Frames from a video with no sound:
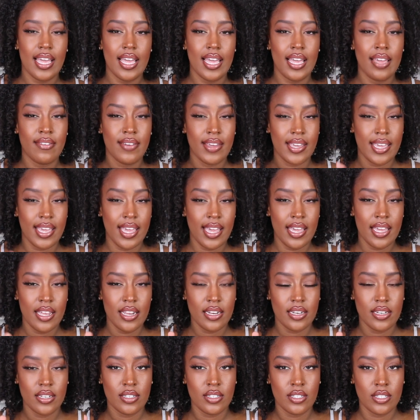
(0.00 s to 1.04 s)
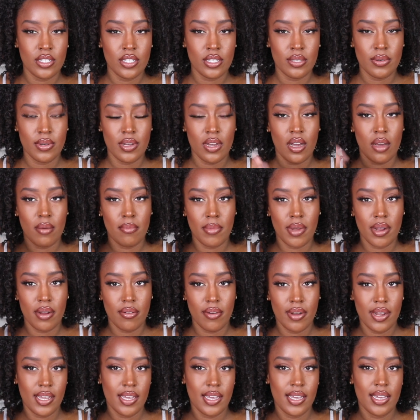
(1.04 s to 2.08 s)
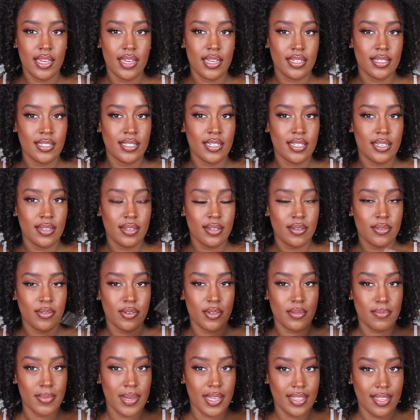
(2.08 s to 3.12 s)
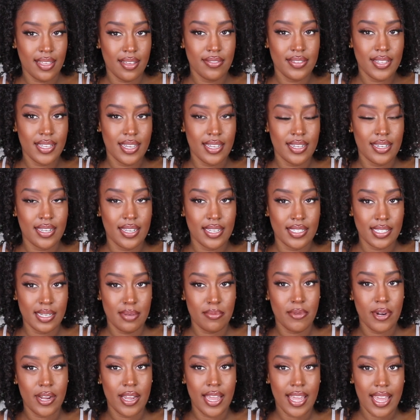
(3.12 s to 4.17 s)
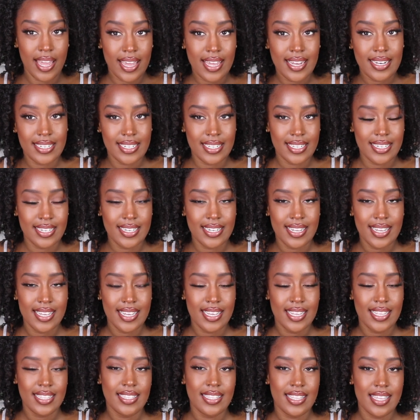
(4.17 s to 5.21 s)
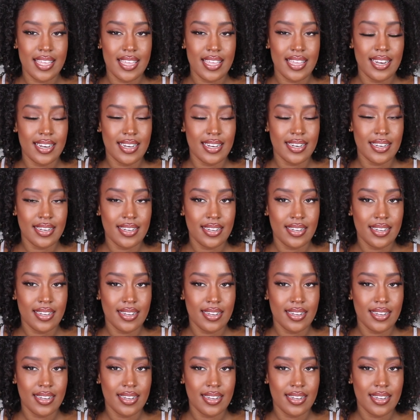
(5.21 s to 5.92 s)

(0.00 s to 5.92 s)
if I can't do it on my right hand with my left hand because I'm right-handed, then